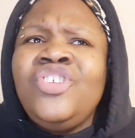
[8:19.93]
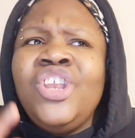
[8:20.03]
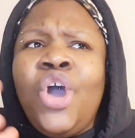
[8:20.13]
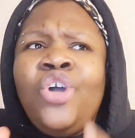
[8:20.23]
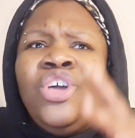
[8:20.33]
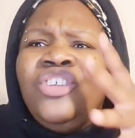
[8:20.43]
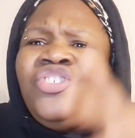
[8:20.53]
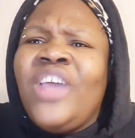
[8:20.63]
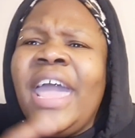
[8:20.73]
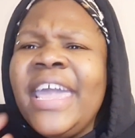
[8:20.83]
you know,
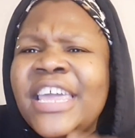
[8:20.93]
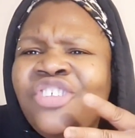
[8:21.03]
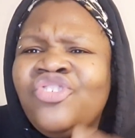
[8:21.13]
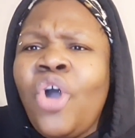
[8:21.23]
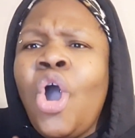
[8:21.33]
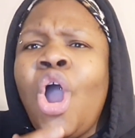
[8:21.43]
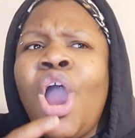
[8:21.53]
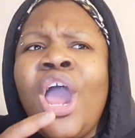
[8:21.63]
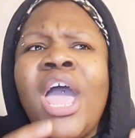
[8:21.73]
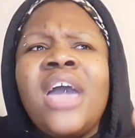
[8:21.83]
change
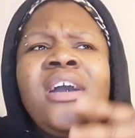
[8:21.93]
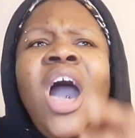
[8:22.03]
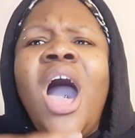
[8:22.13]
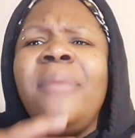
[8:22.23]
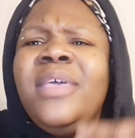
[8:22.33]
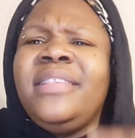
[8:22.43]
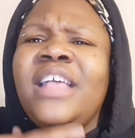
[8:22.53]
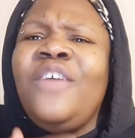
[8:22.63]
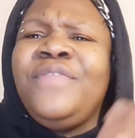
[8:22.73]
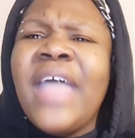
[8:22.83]
or calm
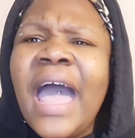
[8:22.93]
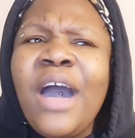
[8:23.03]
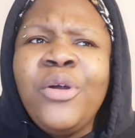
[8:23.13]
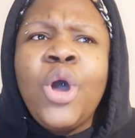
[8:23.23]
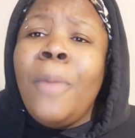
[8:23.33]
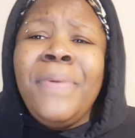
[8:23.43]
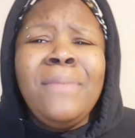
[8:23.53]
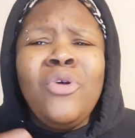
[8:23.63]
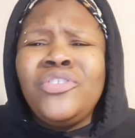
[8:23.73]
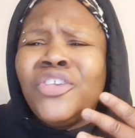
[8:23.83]
yourself down or
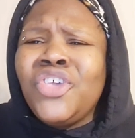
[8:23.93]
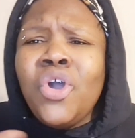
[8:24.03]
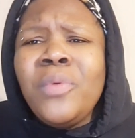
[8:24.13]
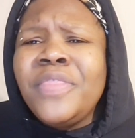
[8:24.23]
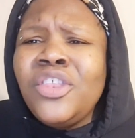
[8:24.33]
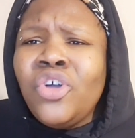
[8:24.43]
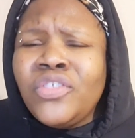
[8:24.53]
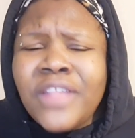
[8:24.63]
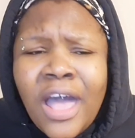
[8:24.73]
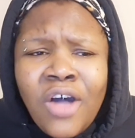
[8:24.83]
be more secure within
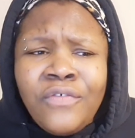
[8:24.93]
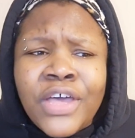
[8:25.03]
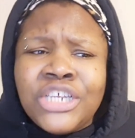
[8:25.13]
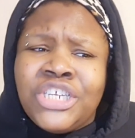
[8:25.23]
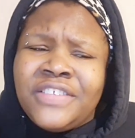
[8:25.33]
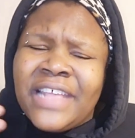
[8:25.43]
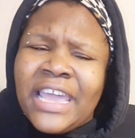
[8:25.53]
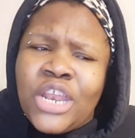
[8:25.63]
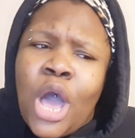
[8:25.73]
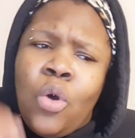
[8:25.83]
yourself, she's
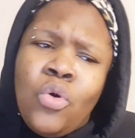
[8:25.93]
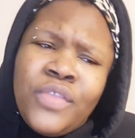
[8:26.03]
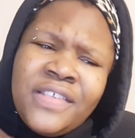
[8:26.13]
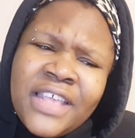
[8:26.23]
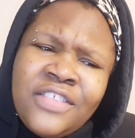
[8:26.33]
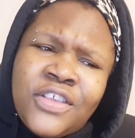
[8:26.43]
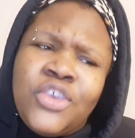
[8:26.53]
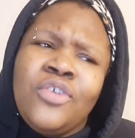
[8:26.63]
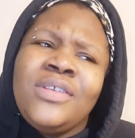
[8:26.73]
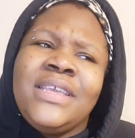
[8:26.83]
taking out all these
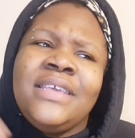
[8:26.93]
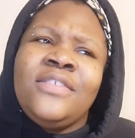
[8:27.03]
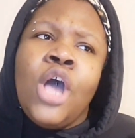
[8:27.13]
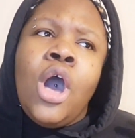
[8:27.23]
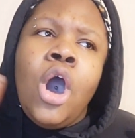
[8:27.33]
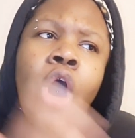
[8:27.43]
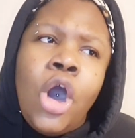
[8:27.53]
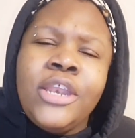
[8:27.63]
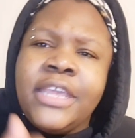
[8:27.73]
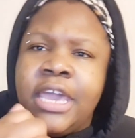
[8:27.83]
insecurities
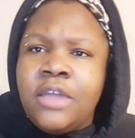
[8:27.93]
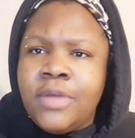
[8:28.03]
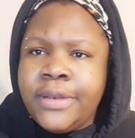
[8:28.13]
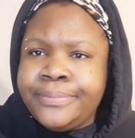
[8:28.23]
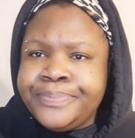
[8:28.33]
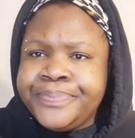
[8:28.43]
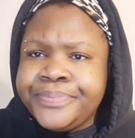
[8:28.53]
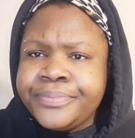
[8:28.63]
on Ciaran.